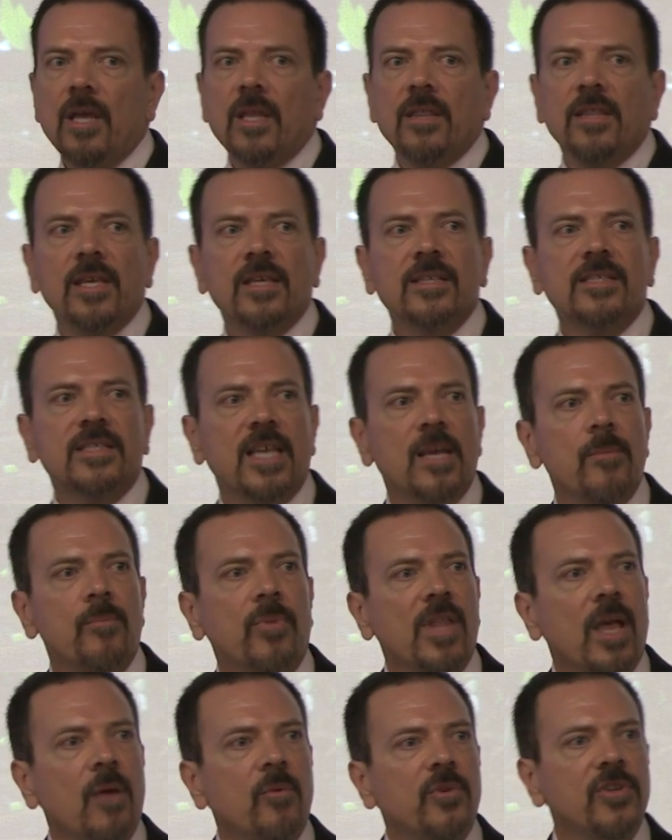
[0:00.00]
The
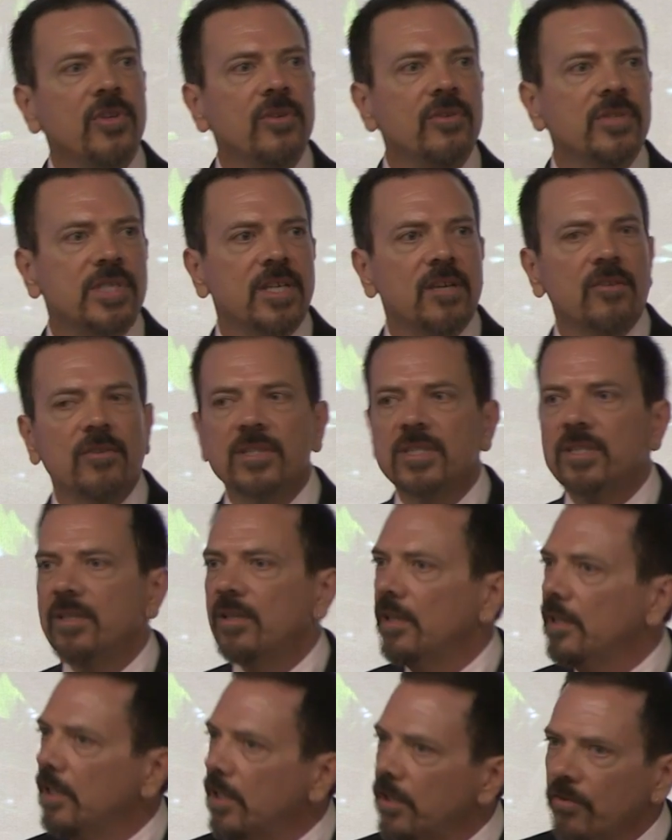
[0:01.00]
example I would use here is
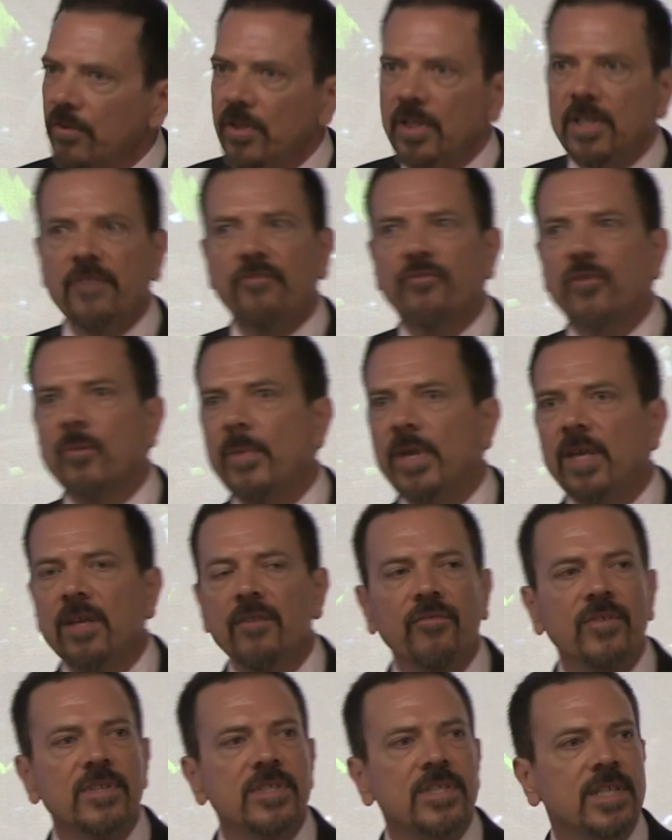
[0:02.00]
literally from
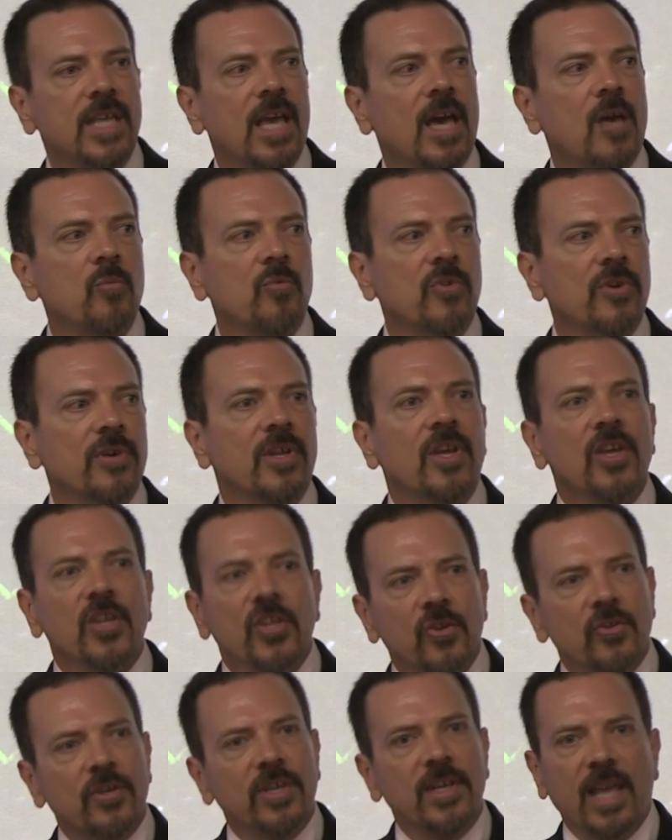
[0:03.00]
infancy onward,
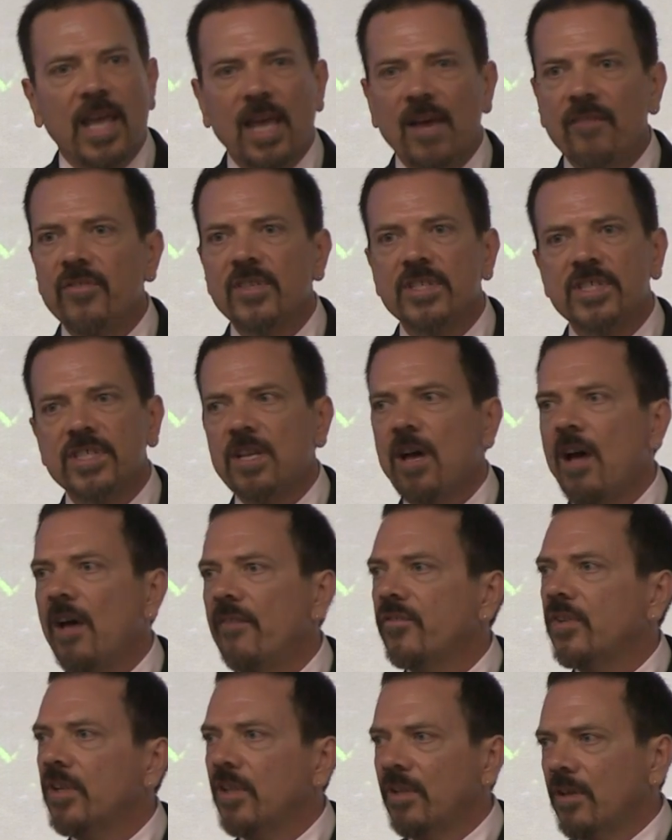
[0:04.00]
you can have the
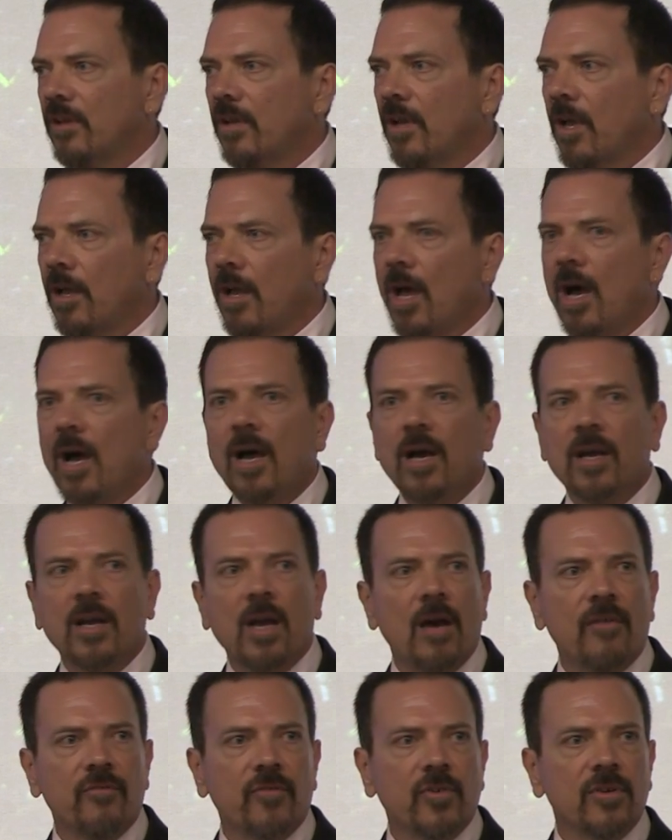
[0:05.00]
soft
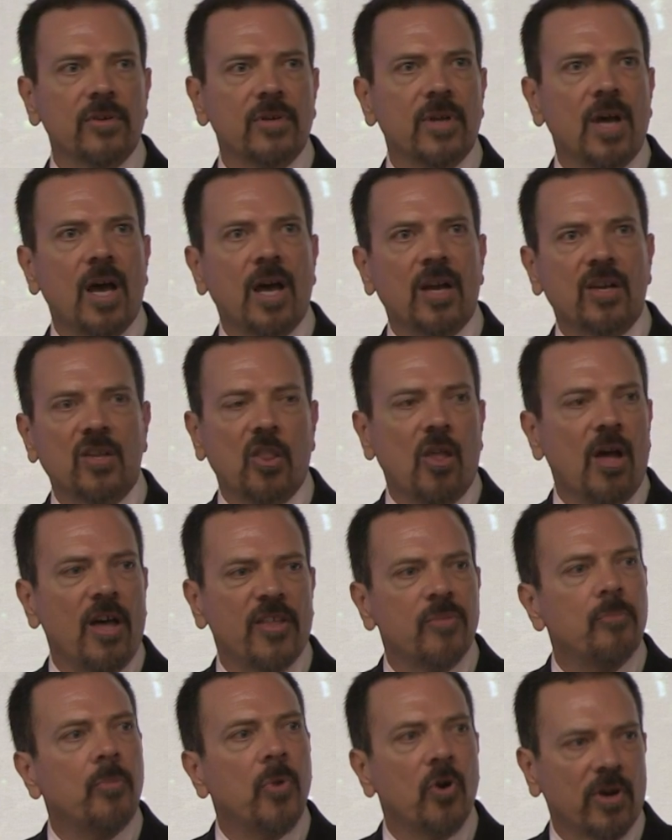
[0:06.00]
covered
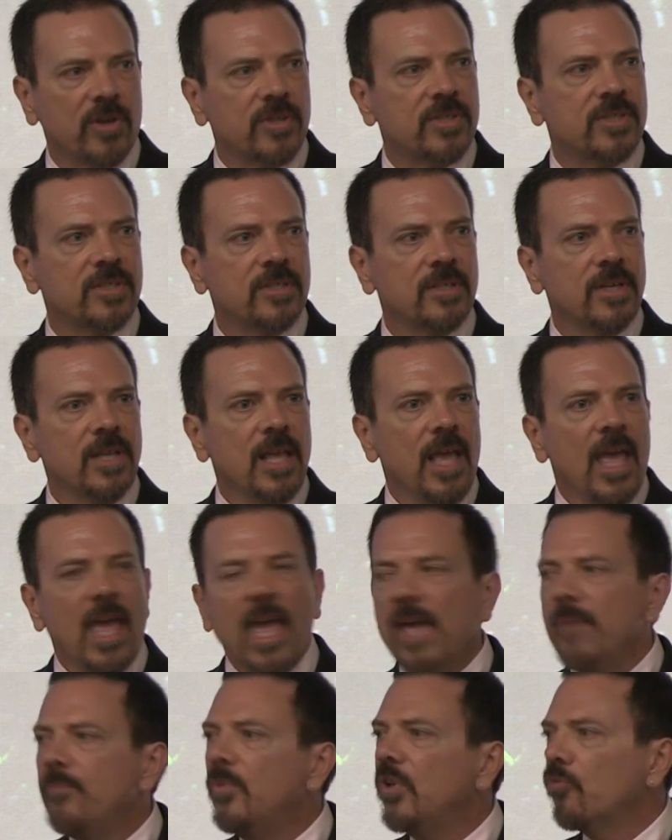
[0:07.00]
cloth books
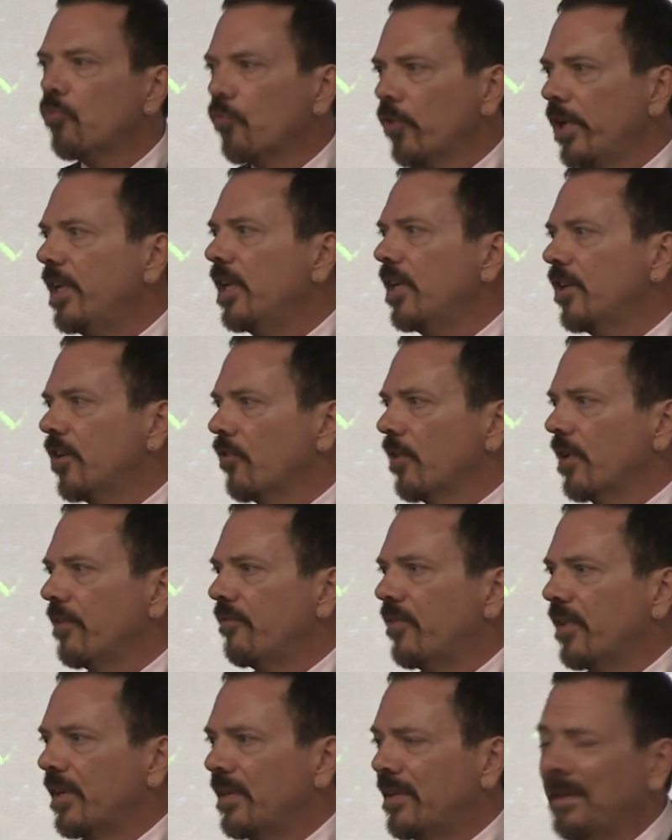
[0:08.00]
and be reading to your
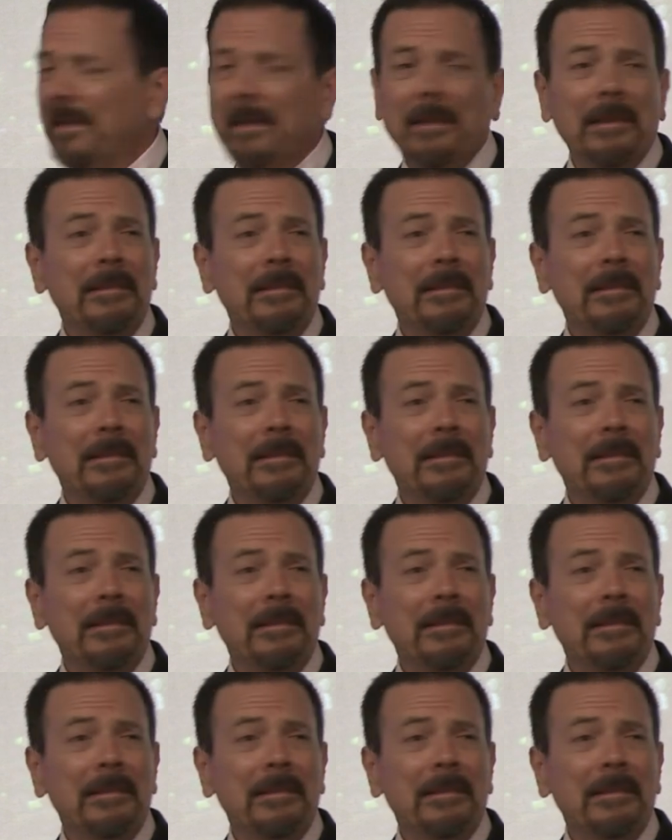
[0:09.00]
infant.